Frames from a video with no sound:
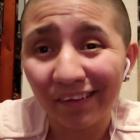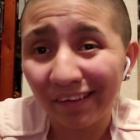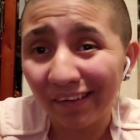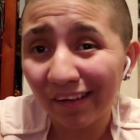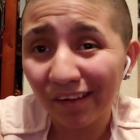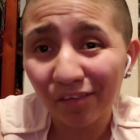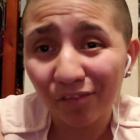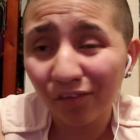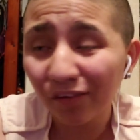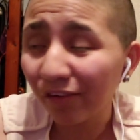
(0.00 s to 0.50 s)
a
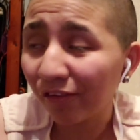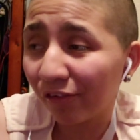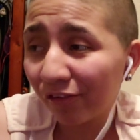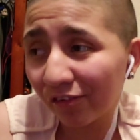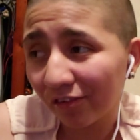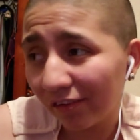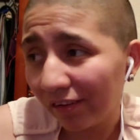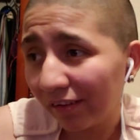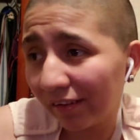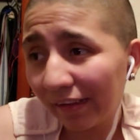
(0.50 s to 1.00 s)
lot of other
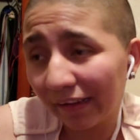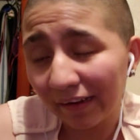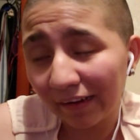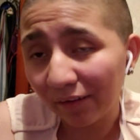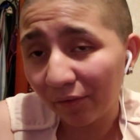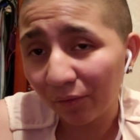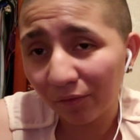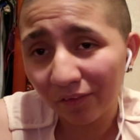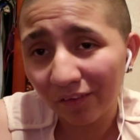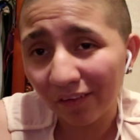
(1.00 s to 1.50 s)
shit that
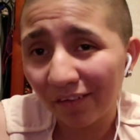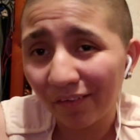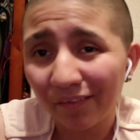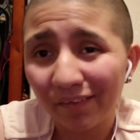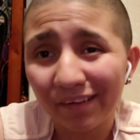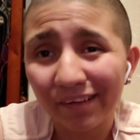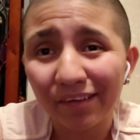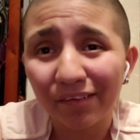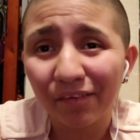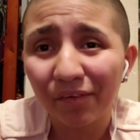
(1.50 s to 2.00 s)
I don't
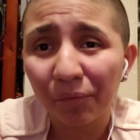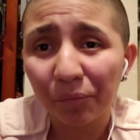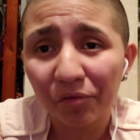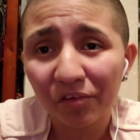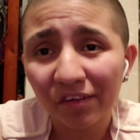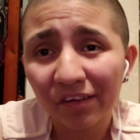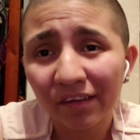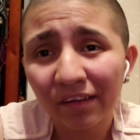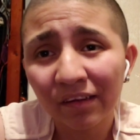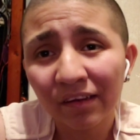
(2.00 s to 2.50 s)
tolerate, you know what I'm
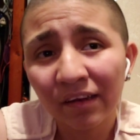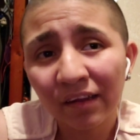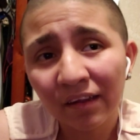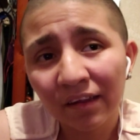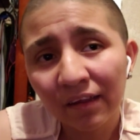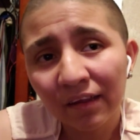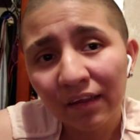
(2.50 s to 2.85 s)
saying?